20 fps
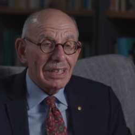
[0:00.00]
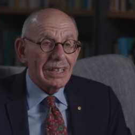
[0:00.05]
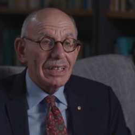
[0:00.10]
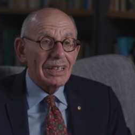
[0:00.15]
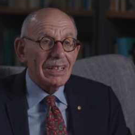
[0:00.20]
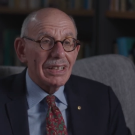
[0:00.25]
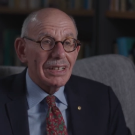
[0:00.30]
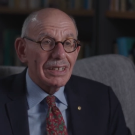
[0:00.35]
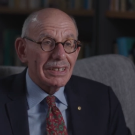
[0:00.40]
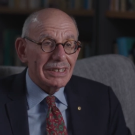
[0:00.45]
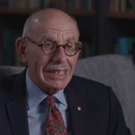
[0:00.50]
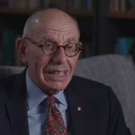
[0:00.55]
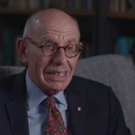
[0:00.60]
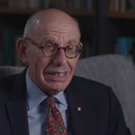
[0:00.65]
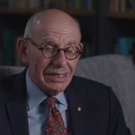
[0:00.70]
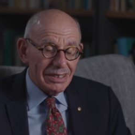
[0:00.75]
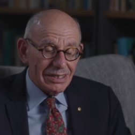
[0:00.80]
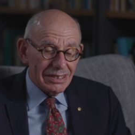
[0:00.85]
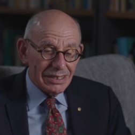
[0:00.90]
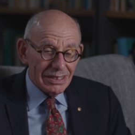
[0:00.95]
a
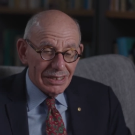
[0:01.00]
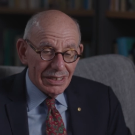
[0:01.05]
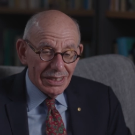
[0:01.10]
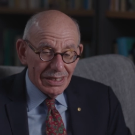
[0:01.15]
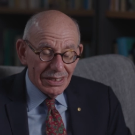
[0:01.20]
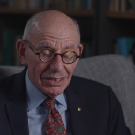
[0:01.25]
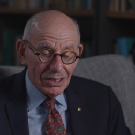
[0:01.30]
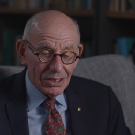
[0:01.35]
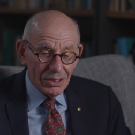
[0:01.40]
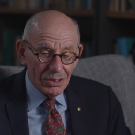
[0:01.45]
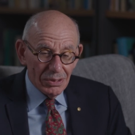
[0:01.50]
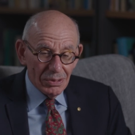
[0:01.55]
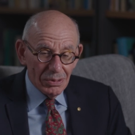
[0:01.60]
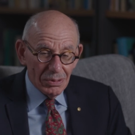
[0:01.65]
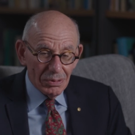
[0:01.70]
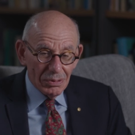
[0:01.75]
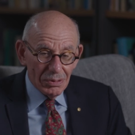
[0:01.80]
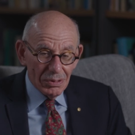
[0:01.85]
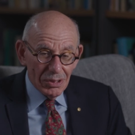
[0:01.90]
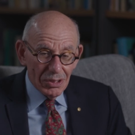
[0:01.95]
tendency to
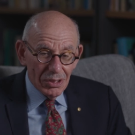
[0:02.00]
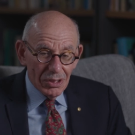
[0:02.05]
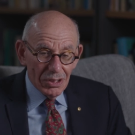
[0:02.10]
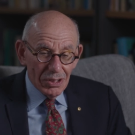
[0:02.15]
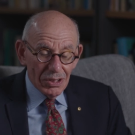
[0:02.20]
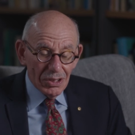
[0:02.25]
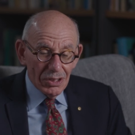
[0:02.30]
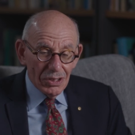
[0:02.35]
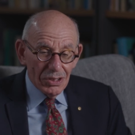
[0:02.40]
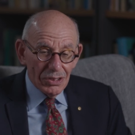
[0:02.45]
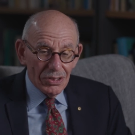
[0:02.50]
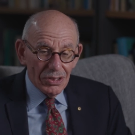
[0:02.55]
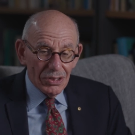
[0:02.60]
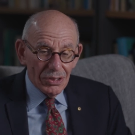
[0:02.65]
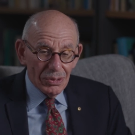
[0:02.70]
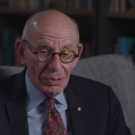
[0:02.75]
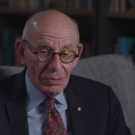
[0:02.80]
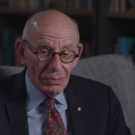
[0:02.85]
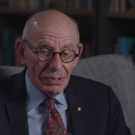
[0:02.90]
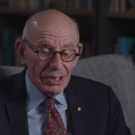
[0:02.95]

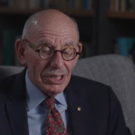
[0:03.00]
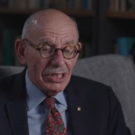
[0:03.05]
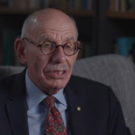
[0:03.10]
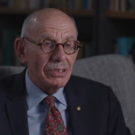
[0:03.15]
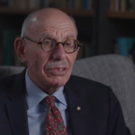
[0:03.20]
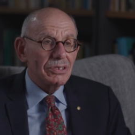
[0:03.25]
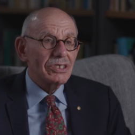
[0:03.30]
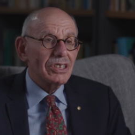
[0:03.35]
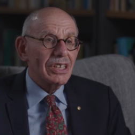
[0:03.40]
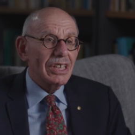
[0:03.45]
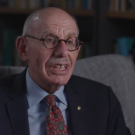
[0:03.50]
reduce